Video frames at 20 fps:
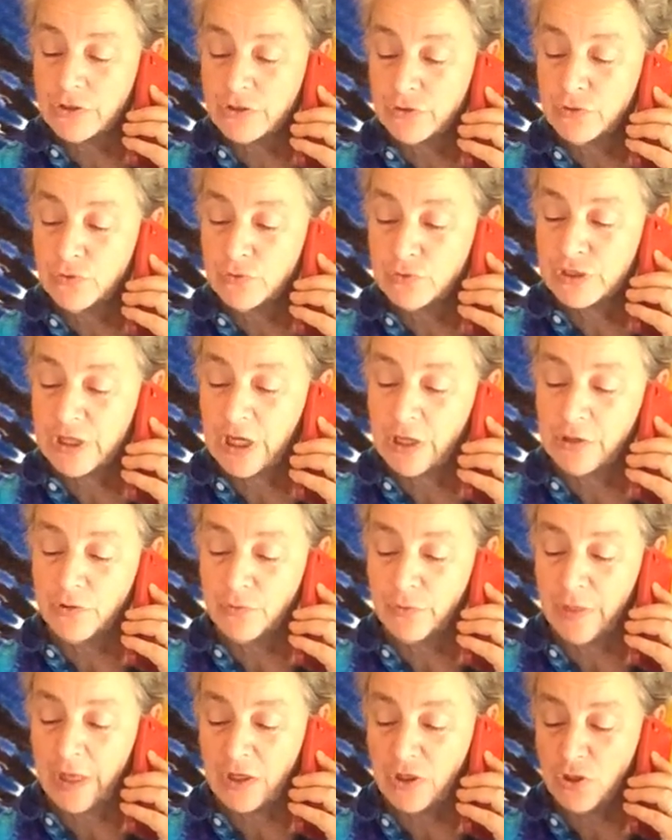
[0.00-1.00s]
going to tell
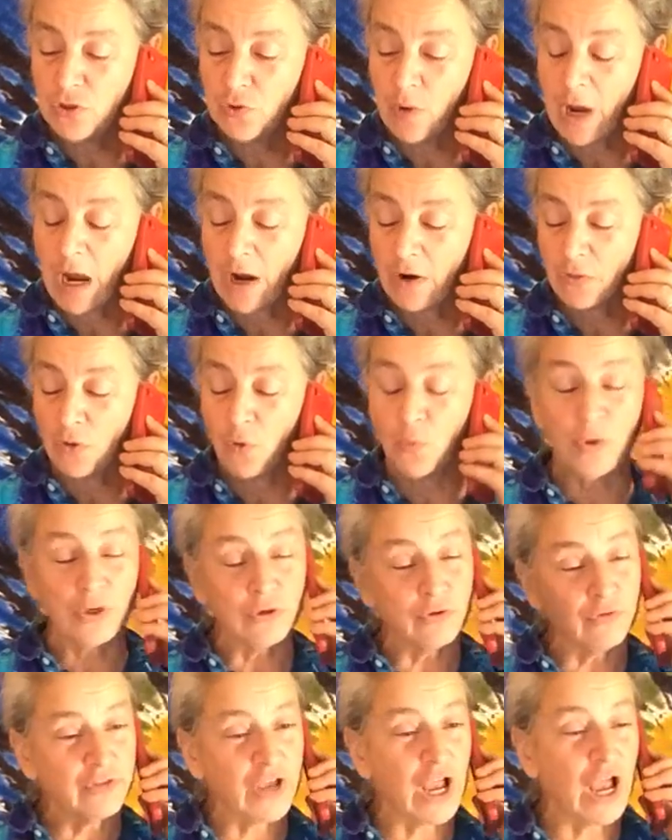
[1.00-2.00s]
you that you are the
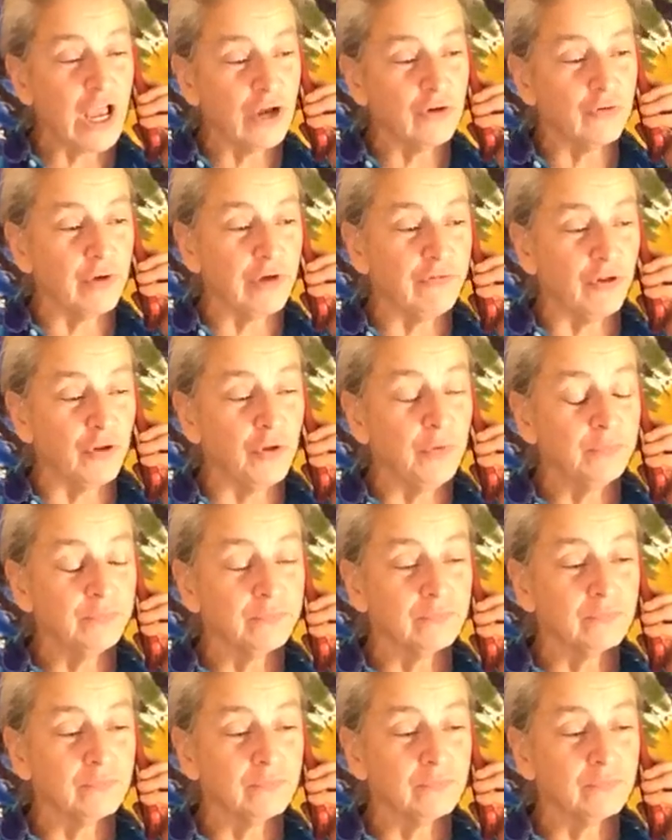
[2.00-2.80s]
winner of the kayak raffle.